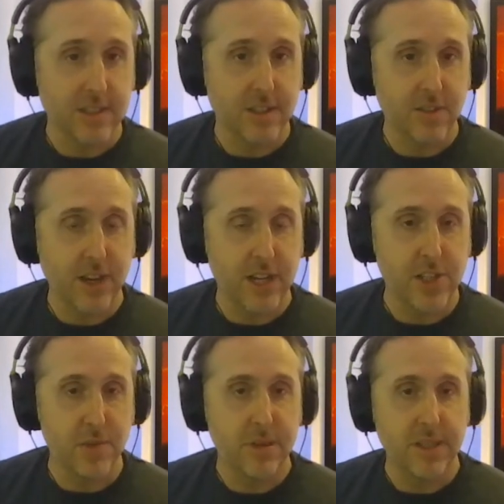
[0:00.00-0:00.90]
the
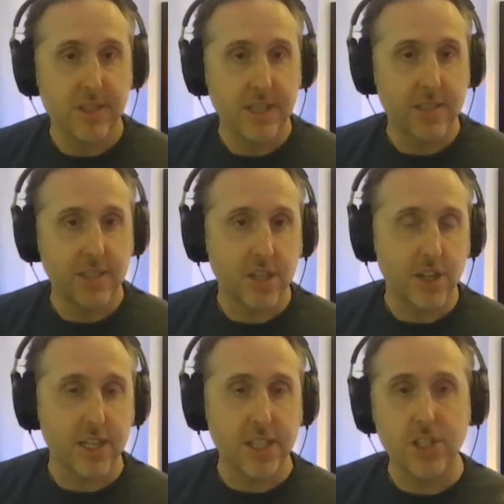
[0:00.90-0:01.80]
fellowship in its next
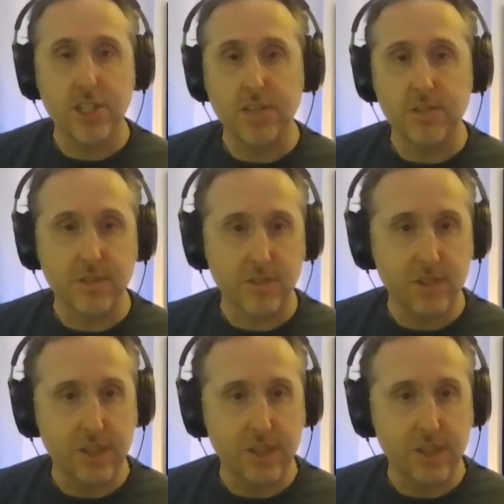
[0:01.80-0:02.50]
incarnation.